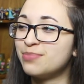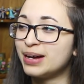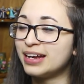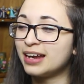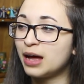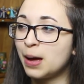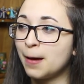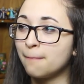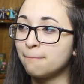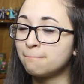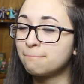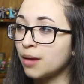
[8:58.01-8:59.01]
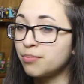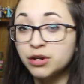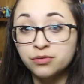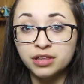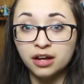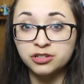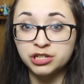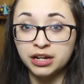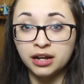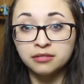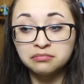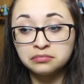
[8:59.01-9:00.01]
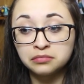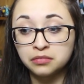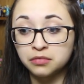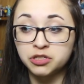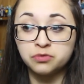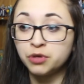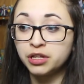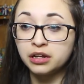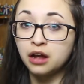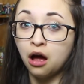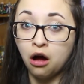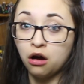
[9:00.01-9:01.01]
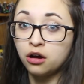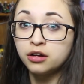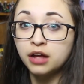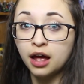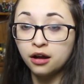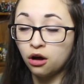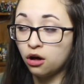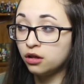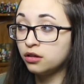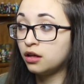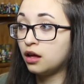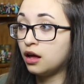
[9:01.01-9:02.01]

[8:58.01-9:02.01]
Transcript: But I beat it without cheating. It's really not hard at all.